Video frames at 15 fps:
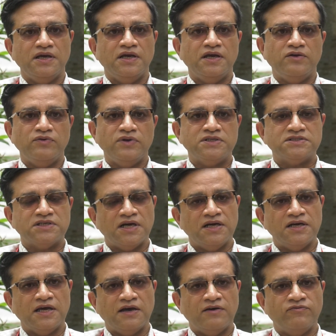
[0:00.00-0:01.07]
it will
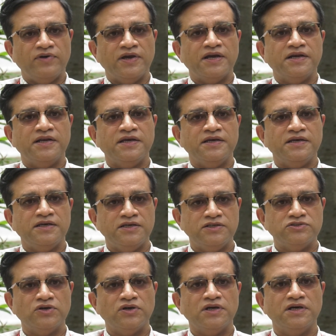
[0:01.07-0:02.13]
start affecting
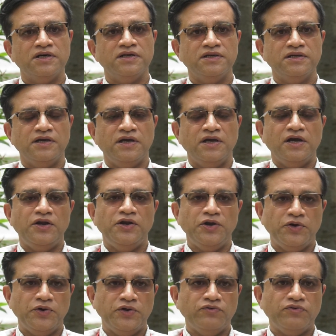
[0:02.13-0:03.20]
his or her
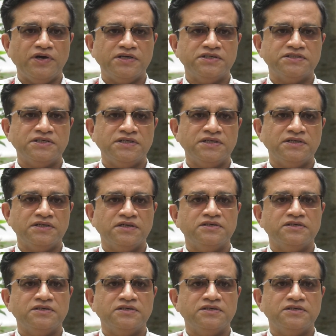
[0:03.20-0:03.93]
day-to-day functioning,